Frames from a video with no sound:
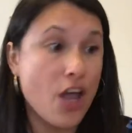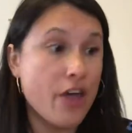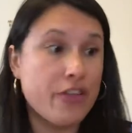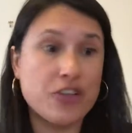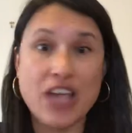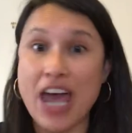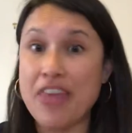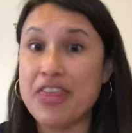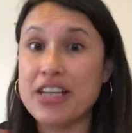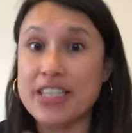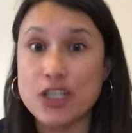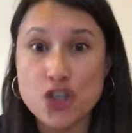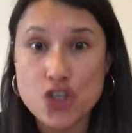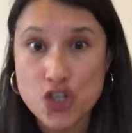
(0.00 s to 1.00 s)
There's ethics
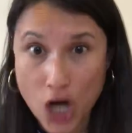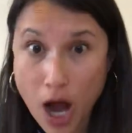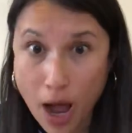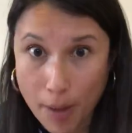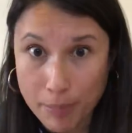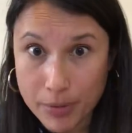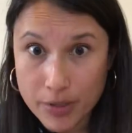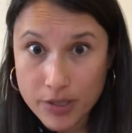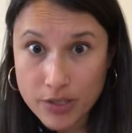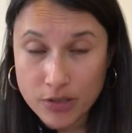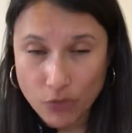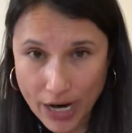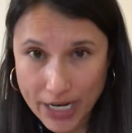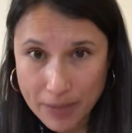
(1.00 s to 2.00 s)
at your job,
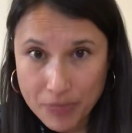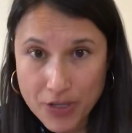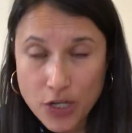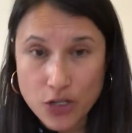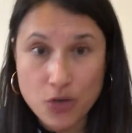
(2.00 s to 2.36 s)
right?